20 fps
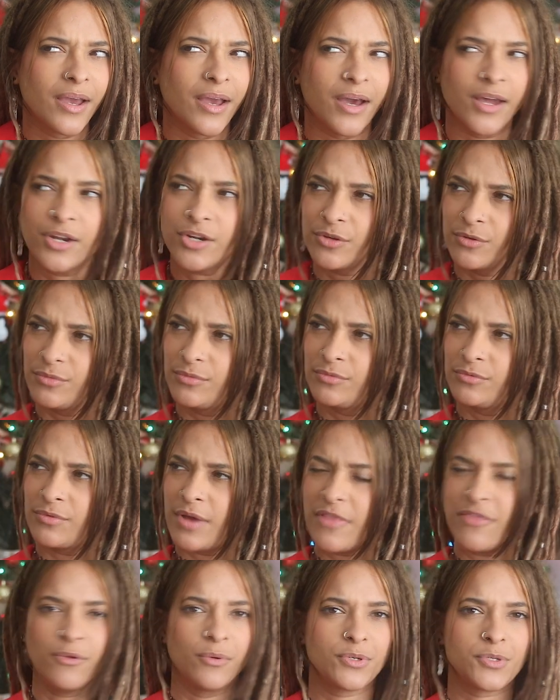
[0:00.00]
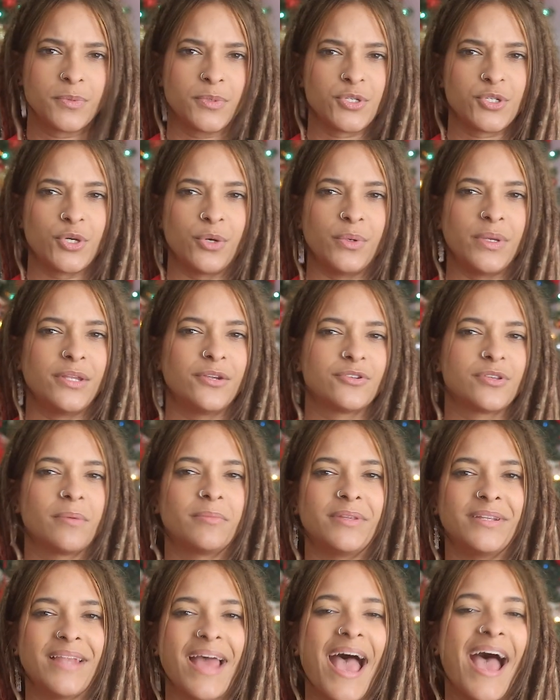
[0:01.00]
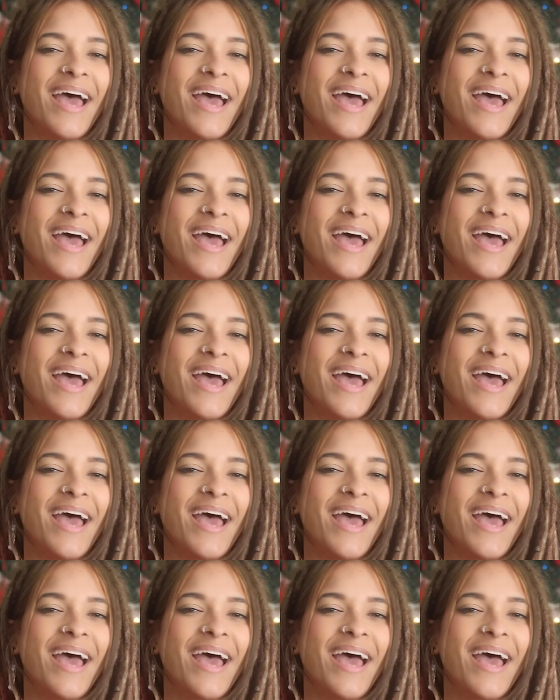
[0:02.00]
I don't know. I think we're supposed to go eat something.